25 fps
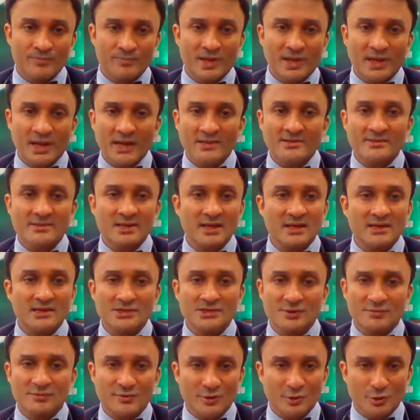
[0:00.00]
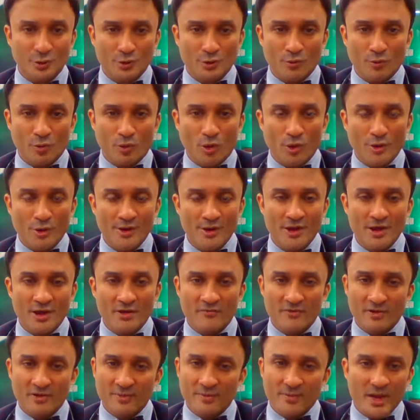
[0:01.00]
The next day he's shifted to the
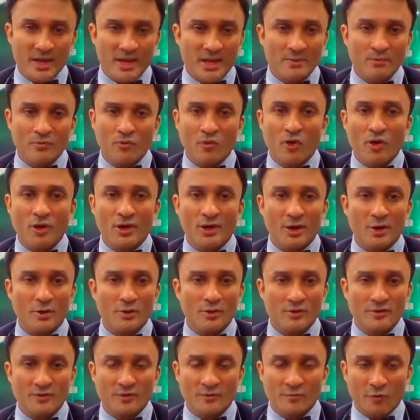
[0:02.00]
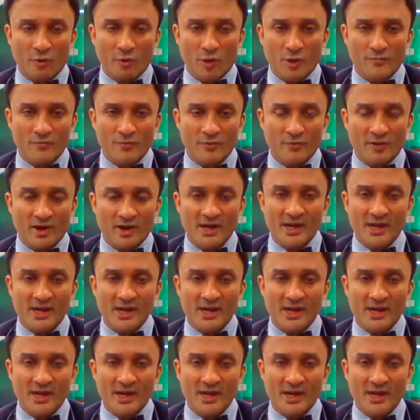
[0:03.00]
ward. We make him walk around in the ward for